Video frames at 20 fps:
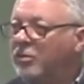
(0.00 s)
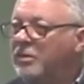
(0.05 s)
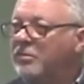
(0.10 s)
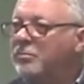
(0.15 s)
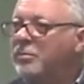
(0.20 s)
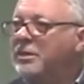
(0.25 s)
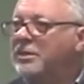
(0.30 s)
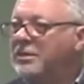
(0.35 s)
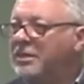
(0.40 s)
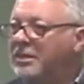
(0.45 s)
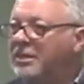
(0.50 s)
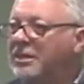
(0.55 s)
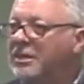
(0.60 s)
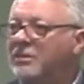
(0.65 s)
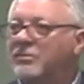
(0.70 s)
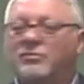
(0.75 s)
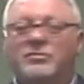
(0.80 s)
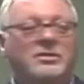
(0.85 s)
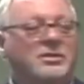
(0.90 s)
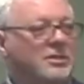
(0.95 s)
We've been
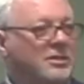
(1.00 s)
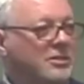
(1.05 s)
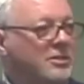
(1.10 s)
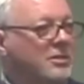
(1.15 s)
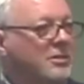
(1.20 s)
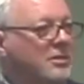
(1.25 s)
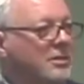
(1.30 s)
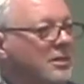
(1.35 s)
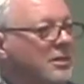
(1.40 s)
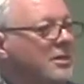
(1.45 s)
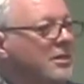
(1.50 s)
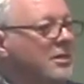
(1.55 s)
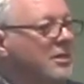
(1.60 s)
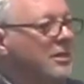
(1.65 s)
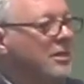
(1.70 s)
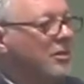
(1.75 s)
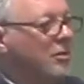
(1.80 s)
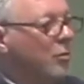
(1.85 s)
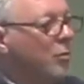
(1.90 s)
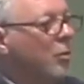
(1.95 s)
gifted
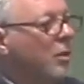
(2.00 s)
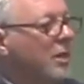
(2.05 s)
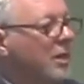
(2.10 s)
in a